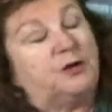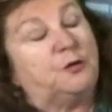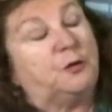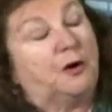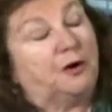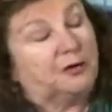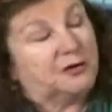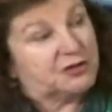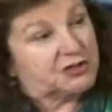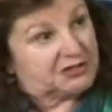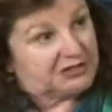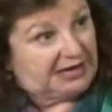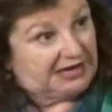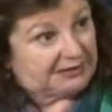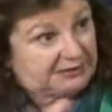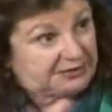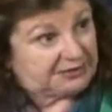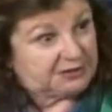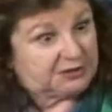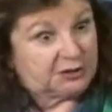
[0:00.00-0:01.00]
you are
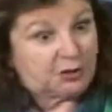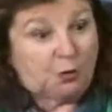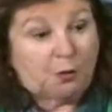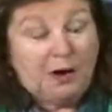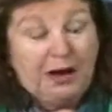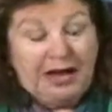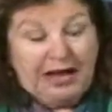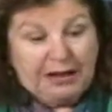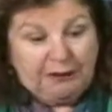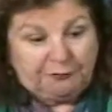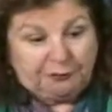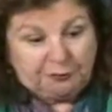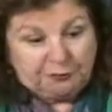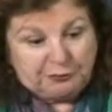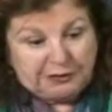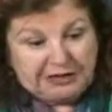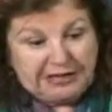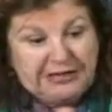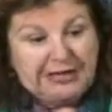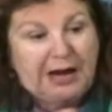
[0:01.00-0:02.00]
assessed. So if you
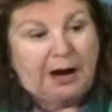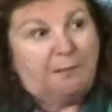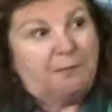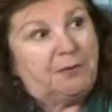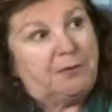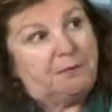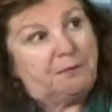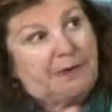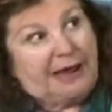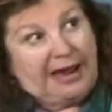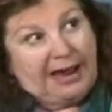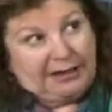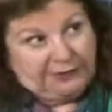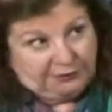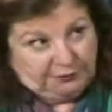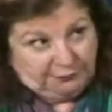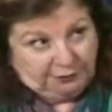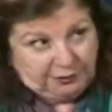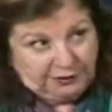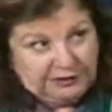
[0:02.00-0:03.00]
need help in math, if right.